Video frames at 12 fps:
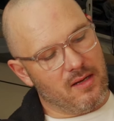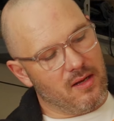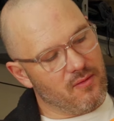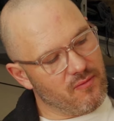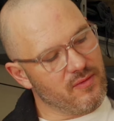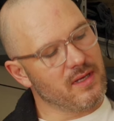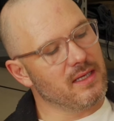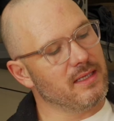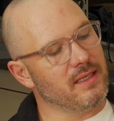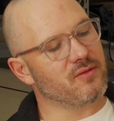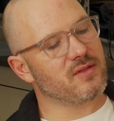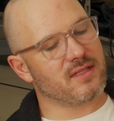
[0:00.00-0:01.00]
a
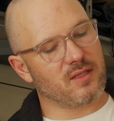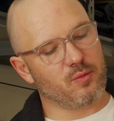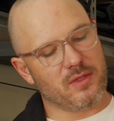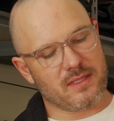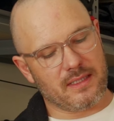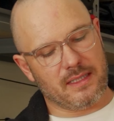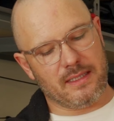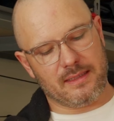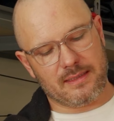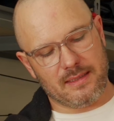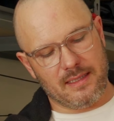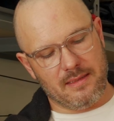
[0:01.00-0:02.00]
really interesting piece of kit.